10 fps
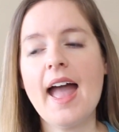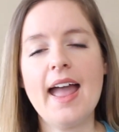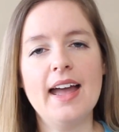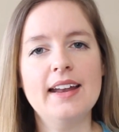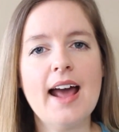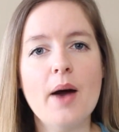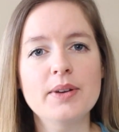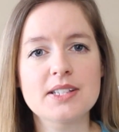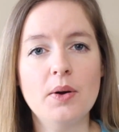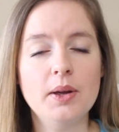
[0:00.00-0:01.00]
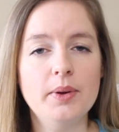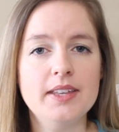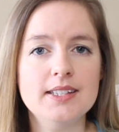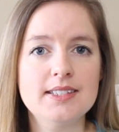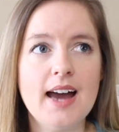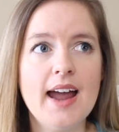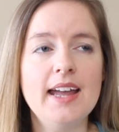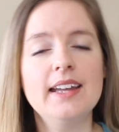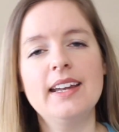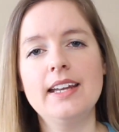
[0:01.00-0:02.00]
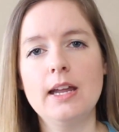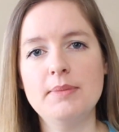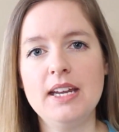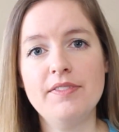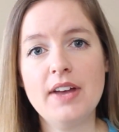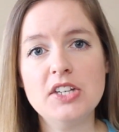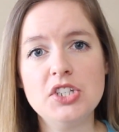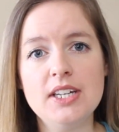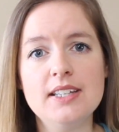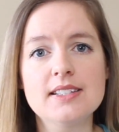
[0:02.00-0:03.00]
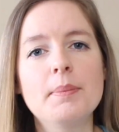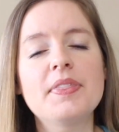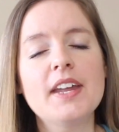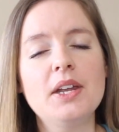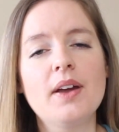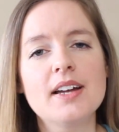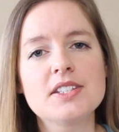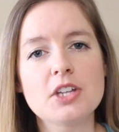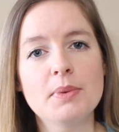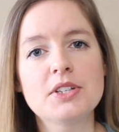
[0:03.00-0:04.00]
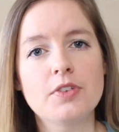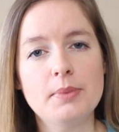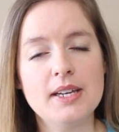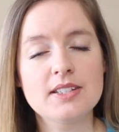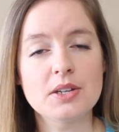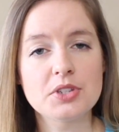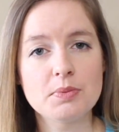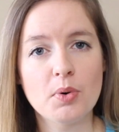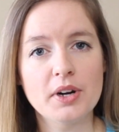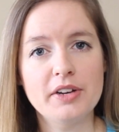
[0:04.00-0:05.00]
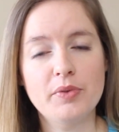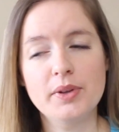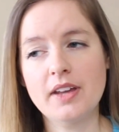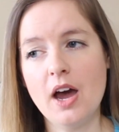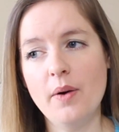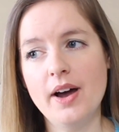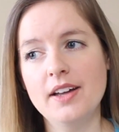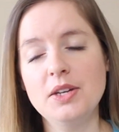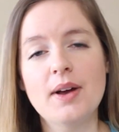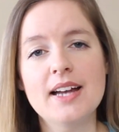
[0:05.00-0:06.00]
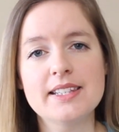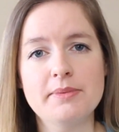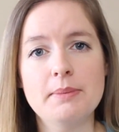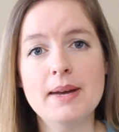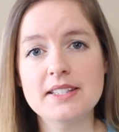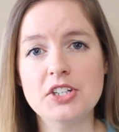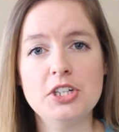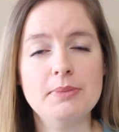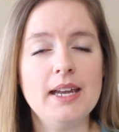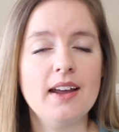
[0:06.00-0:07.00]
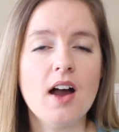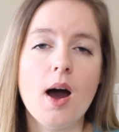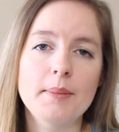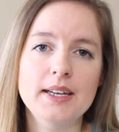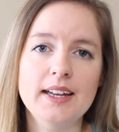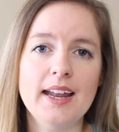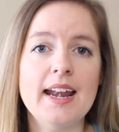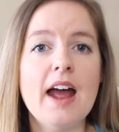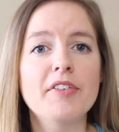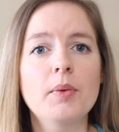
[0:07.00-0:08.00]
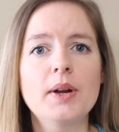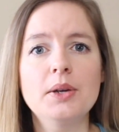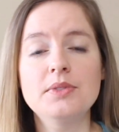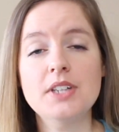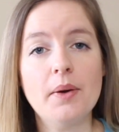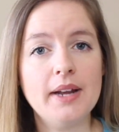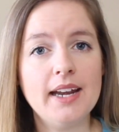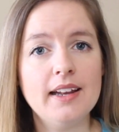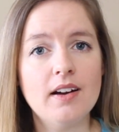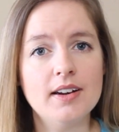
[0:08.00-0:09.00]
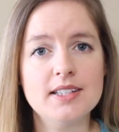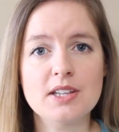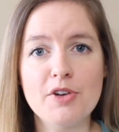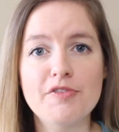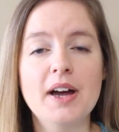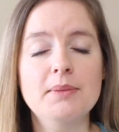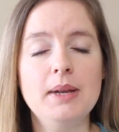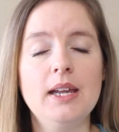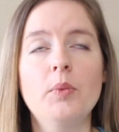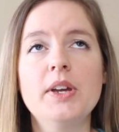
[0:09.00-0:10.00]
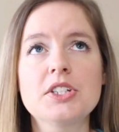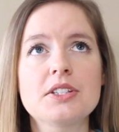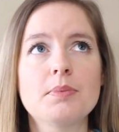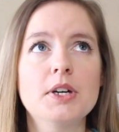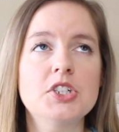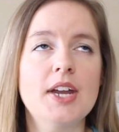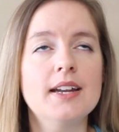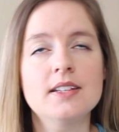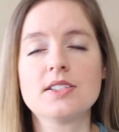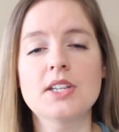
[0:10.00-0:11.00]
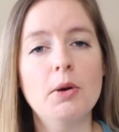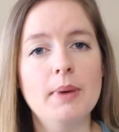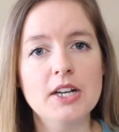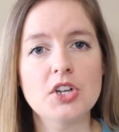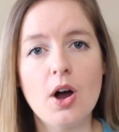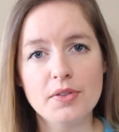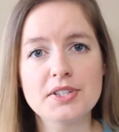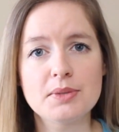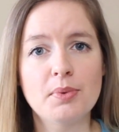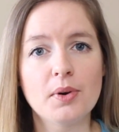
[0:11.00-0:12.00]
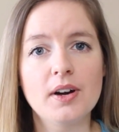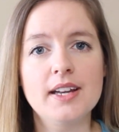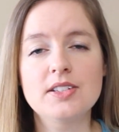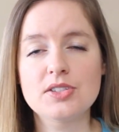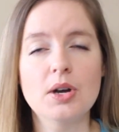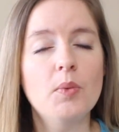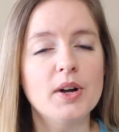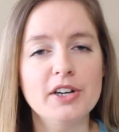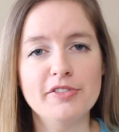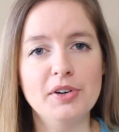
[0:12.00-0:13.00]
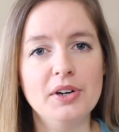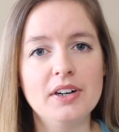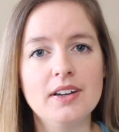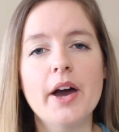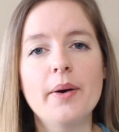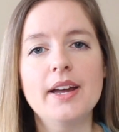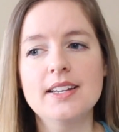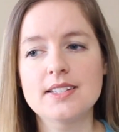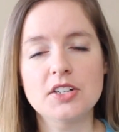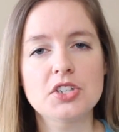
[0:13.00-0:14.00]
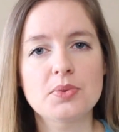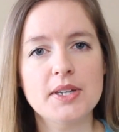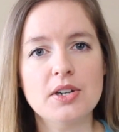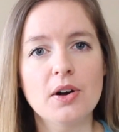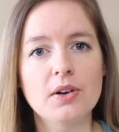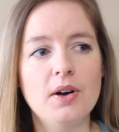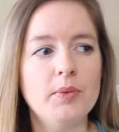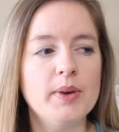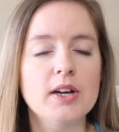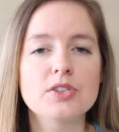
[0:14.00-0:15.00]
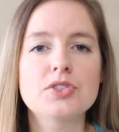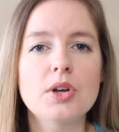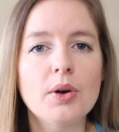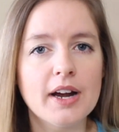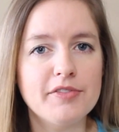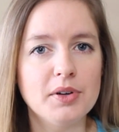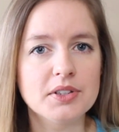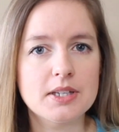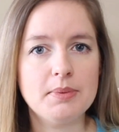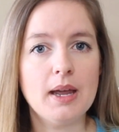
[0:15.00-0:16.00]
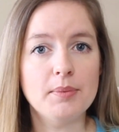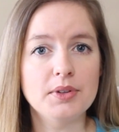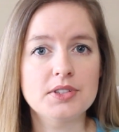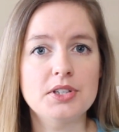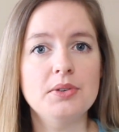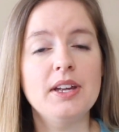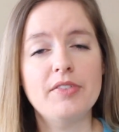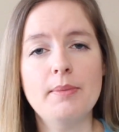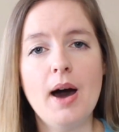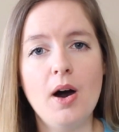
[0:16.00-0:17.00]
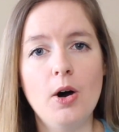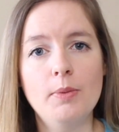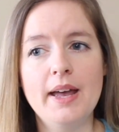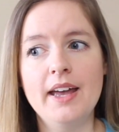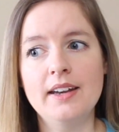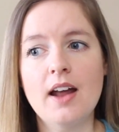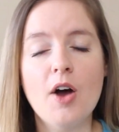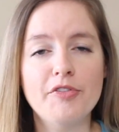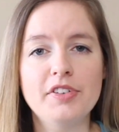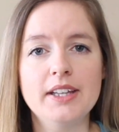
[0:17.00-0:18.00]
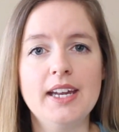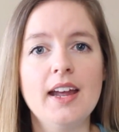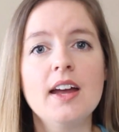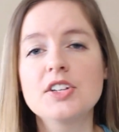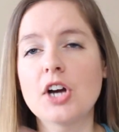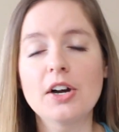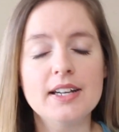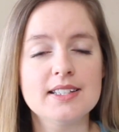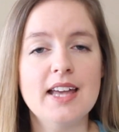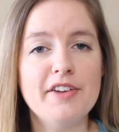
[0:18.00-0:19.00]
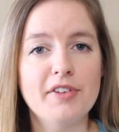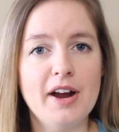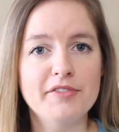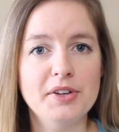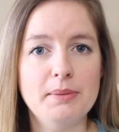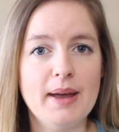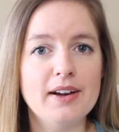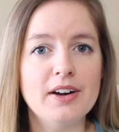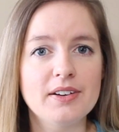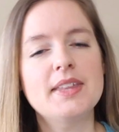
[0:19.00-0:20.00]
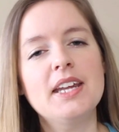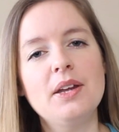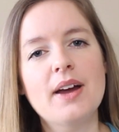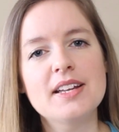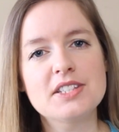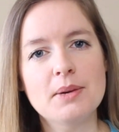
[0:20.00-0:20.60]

and how it's going with his diet, getting him to eat veggies. But thank you guys so much for being so supportive with Koa. You guys have been messaging me and commenting, and everyone who donated on his GoFundMe. We just appreciate it so much. All the support, it's so wonderful. Koa is such a sweet turtle, and we are so grateful to be able to give him a home and hopefully turn his life around for the better. Thank you guys